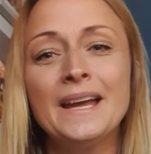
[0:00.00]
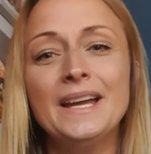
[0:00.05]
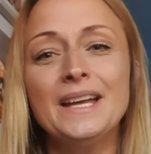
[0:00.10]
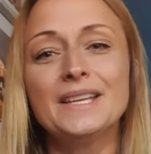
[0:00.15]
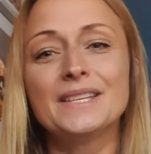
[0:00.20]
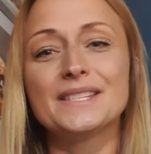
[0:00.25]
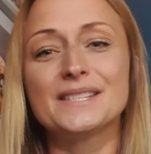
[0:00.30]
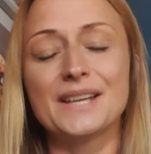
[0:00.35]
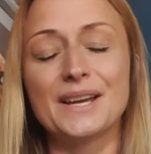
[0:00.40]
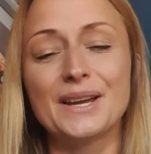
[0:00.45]

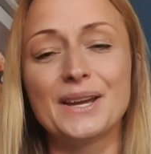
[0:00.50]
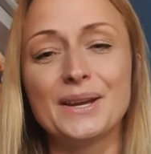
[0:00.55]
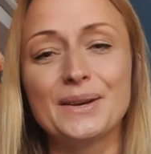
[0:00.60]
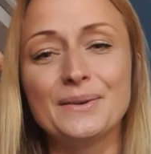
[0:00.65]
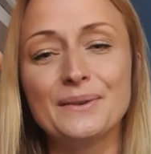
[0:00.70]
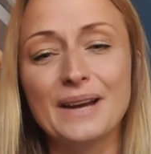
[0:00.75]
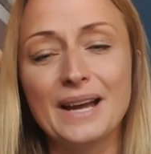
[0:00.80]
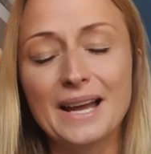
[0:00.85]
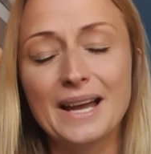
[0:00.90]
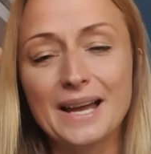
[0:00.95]

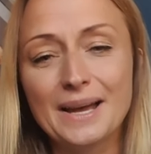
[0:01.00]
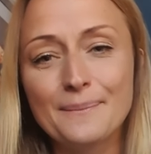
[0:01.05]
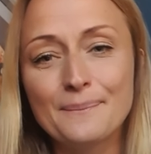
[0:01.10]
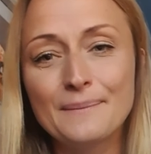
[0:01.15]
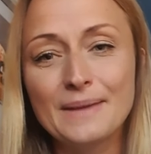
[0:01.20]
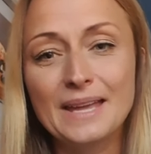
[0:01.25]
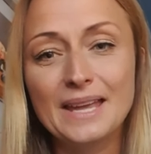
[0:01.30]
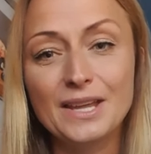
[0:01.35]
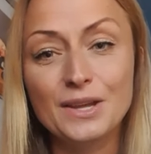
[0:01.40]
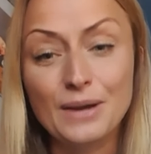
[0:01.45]
So
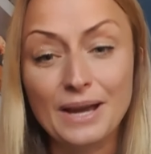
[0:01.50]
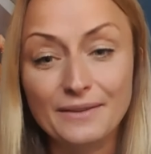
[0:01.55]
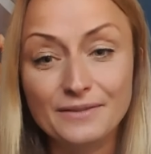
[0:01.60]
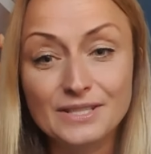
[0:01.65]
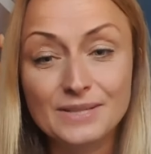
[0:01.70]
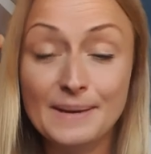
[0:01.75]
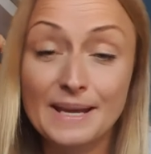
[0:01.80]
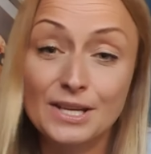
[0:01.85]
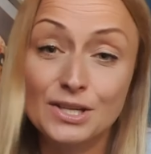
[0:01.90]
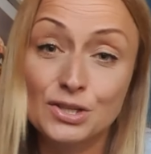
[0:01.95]
you have to
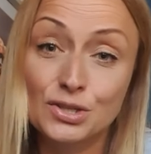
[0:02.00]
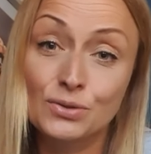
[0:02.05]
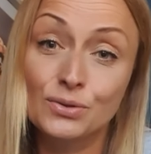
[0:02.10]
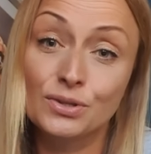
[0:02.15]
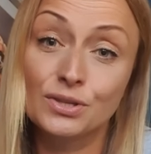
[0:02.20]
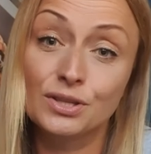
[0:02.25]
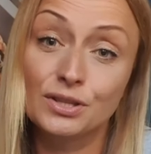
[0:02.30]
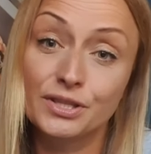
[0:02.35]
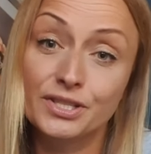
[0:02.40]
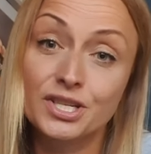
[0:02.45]
make sure
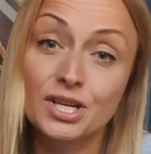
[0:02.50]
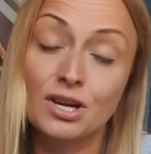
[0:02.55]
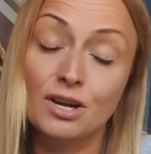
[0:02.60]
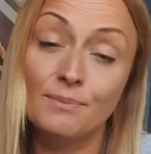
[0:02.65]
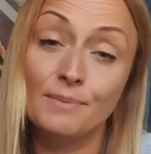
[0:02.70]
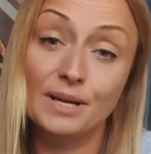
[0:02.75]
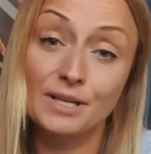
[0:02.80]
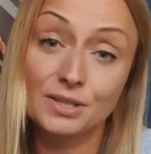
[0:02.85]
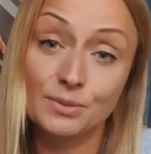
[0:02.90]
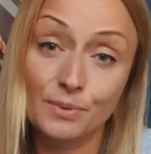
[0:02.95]
that the
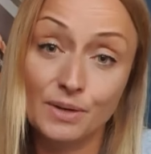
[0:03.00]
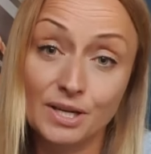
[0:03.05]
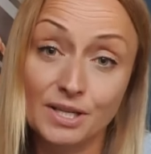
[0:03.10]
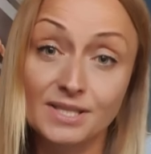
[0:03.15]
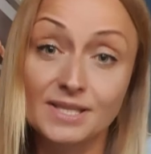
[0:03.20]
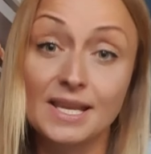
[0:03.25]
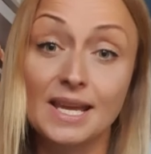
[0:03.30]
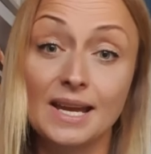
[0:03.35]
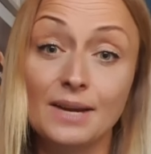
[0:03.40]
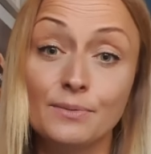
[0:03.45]
childminder works
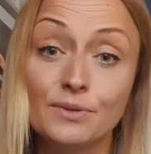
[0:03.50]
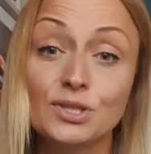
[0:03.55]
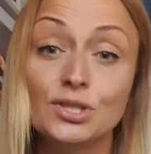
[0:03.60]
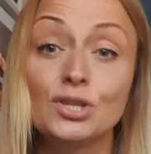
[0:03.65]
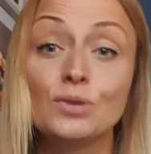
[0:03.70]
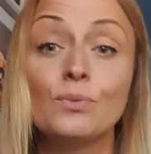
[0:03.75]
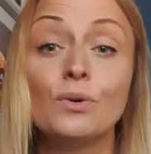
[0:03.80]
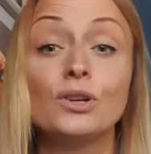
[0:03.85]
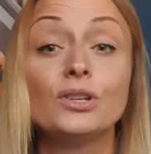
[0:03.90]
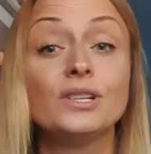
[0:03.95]
the hours you
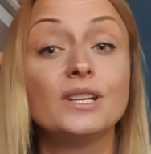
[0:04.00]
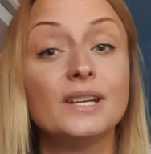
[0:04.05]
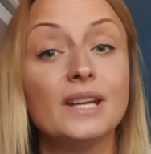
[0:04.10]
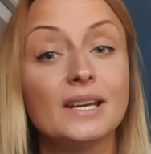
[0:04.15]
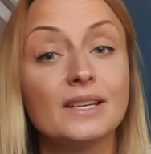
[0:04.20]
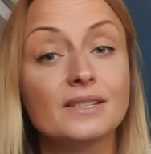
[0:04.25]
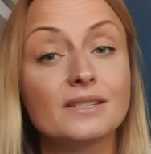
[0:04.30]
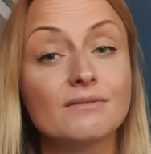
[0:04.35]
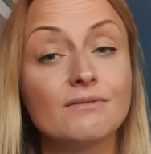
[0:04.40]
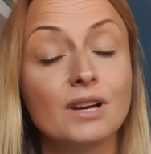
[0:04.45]
want and
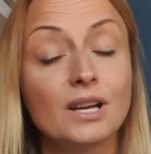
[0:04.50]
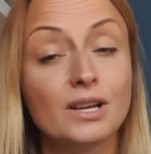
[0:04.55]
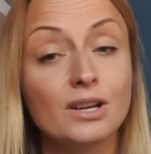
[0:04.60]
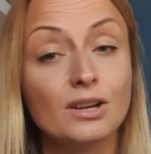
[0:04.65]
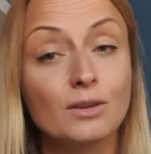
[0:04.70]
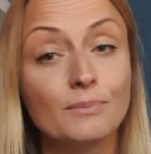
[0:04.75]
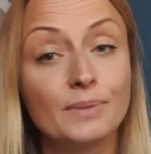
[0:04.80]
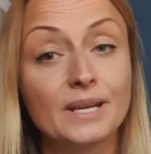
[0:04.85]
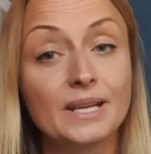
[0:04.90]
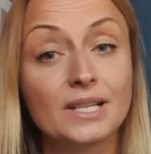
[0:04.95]
has the right
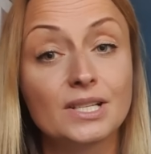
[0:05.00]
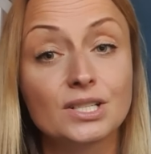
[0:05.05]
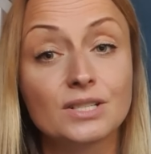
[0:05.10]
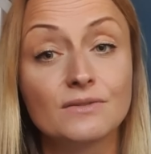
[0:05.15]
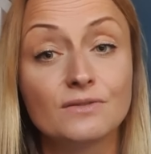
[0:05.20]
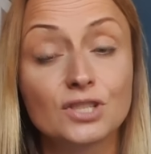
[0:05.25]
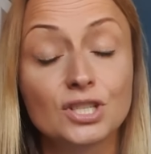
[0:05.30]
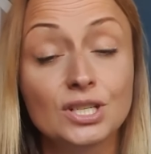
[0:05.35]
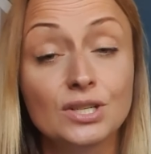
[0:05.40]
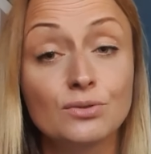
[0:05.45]
combination of
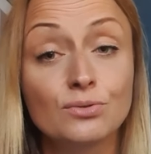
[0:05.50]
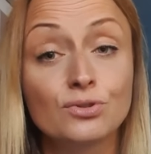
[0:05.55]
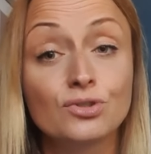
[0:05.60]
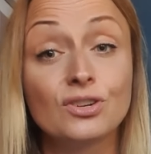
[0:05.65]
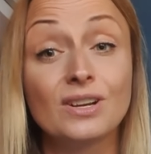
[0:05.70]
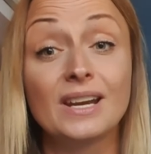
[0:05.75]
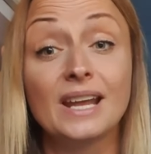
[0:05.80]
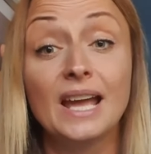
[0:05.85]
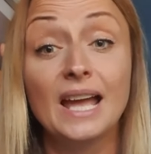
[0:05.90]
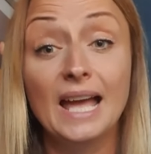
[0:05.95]

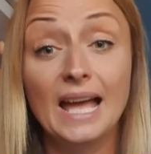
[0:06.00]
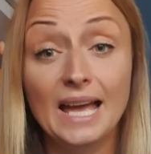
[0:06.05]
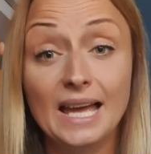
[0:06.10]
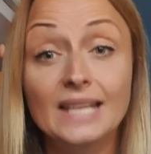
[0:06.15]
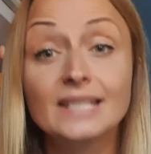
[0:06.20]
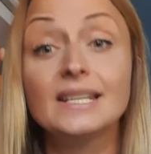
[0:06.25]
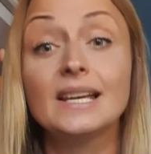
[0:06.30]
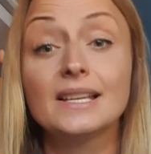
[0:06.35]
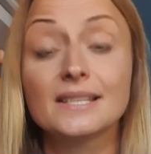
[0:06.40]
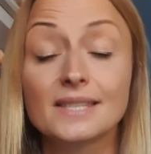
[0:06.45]
children and
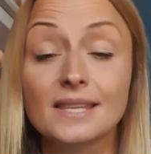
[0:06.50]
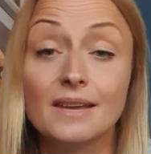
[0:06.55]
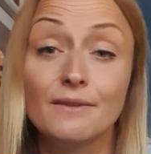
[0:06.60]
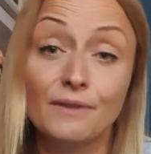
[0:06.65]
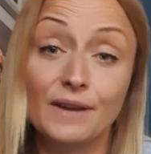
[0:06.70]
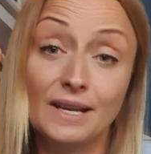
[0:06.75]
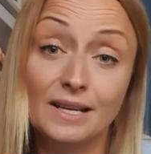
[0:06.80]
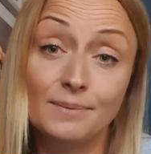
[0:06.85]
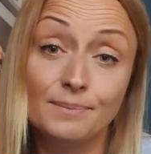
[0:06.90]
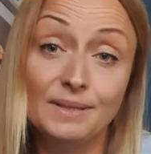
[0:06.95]
has the
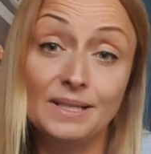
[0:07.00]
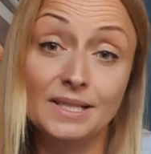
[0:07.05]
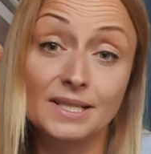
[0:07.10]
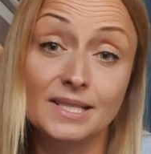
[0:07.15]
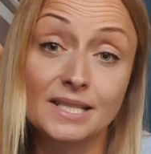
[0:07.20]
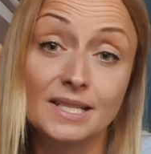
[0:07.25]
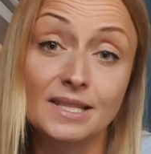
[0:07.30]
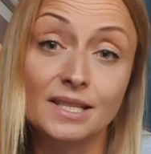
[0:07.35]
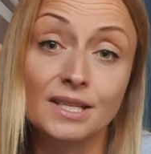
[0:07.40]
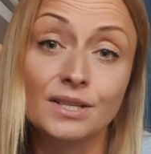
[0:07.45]

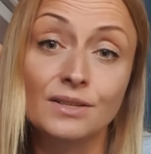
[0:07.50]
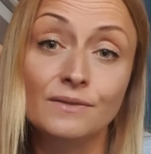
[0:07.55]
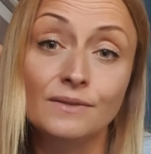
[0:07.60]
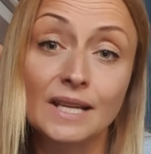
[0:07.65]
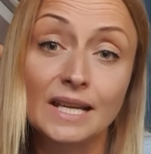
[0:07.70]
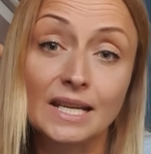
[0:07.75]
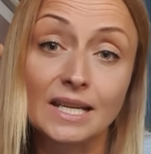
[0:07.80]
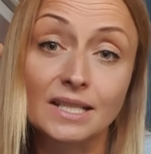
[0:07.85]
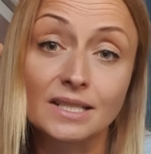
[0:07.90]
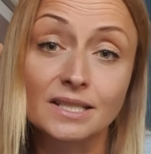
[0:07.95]
availability that you
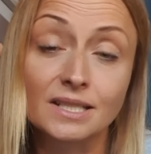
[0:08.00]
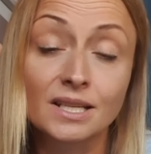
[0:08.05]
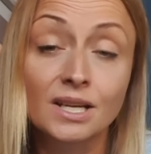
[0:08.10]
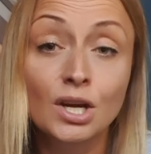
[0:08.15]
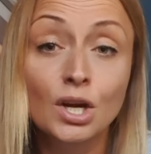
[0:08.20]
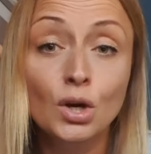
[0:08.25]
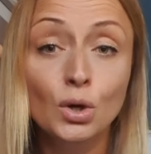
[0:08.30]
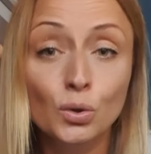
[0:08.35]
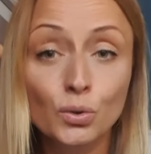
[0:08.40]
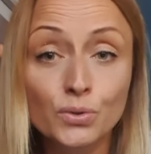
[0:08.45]
need.
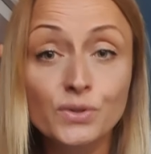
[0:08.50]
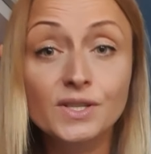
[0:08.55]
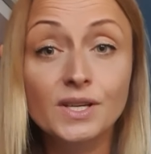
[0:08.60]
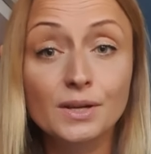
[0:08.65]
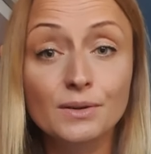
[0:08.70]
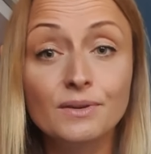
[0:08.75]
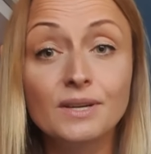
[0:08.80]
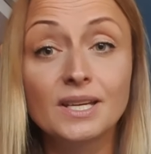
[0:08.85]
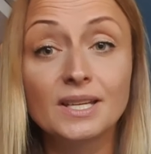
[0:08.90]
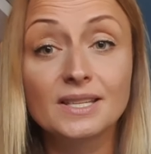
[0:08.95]
Also
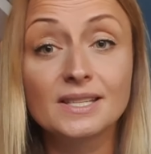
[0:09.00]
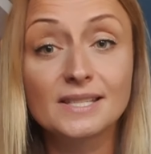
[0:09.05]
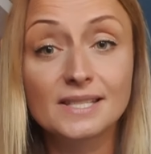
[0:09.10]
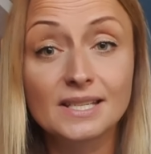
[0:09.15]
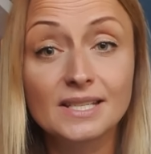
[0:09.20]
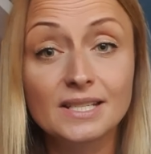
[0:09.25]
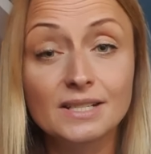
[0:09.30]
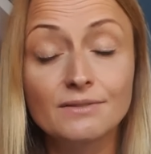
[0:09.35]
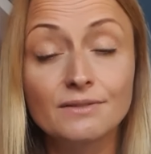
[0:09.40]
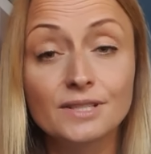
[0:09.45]

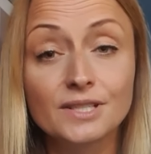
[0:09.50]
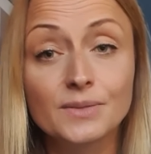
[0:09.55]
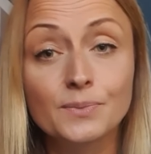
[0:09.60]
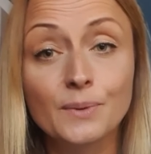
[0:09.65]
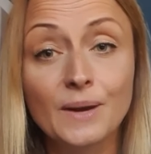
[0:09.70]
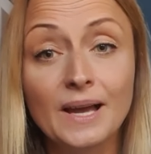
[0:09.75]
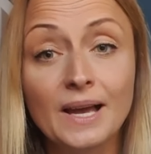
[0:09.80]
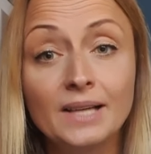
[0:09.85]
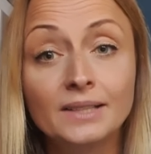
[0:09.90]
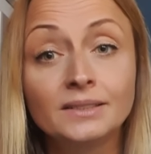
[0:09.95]
consider as
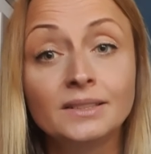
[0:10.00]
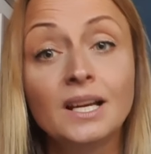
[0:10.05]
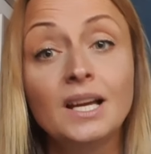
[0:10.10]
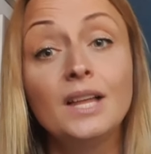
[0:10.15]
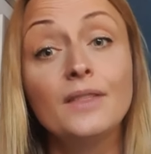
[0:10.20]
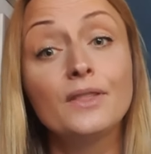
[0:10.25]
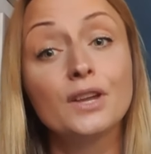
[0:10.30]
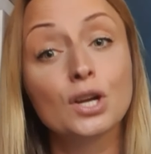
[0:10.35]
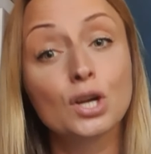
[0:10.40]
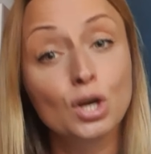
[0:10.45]
well
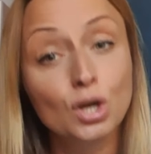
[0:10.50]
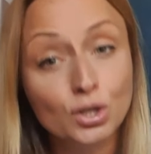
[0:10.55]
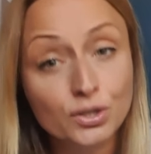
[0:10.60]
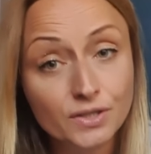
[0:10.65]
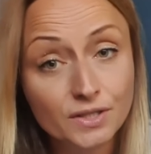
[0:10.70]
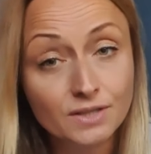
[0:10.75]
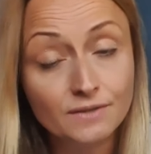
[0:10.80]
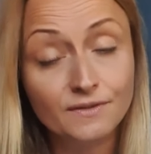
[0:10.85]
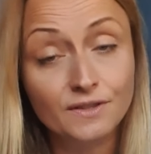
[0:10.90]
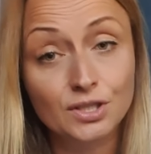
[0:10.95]
the
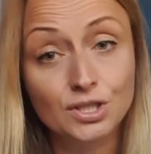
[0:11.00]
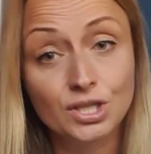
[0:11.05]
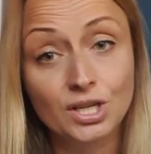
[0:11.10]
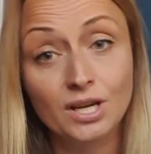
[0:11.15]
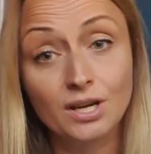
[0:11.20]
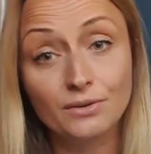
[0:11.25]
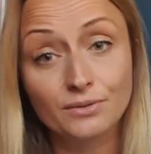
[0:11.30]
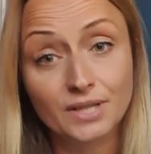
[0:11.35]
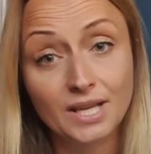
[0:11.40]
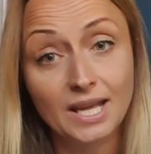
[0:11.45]
cost of the
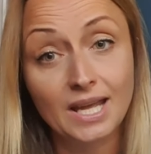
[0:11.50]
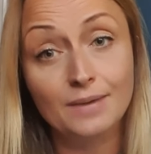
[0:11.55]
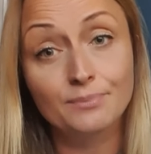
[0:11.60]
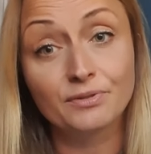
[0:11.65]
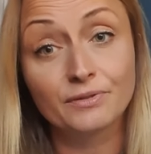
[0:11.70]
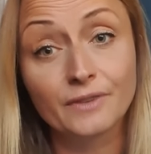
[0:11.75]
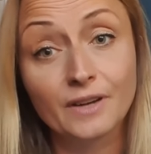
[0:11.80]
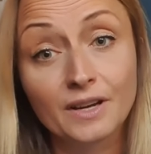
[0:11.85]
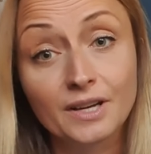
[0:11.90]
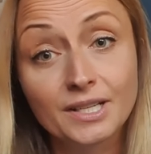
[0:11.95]
childcare
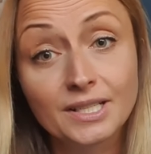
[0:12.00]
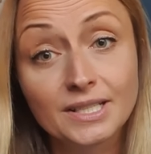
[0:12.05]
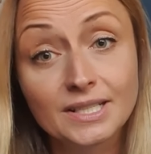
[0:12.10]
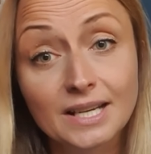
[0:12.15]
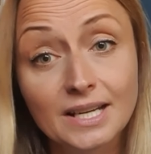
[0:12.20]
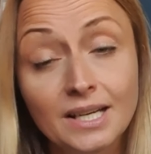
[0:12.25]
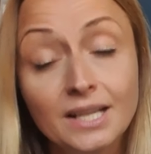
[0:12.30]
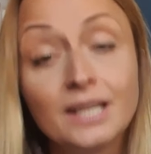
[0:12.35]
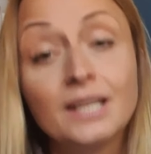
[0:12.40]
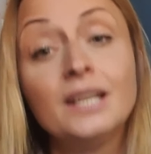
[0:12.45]

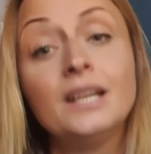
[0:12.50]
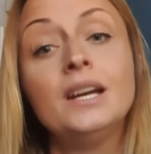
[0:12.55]
provider.